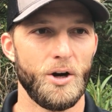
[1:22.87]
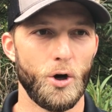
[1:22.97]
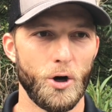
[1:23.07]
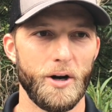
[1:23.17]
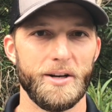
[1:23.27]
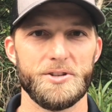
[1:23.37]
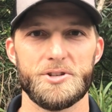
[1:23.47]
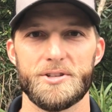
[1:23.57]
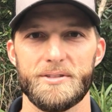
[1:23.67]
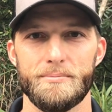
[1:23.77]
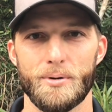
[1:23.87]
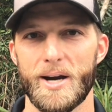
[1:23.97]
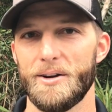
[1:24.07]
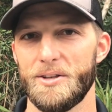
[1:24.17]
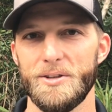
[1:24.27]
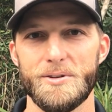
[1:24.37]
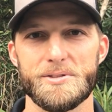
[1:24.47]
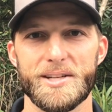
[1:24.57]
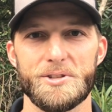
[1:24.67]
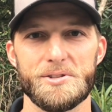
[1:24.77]
orange, brown
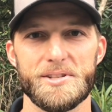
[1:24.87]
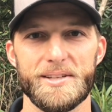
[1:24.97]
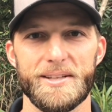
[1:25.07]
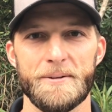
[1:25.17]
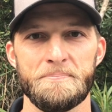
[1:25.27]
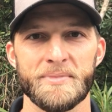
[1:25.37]
hues that you see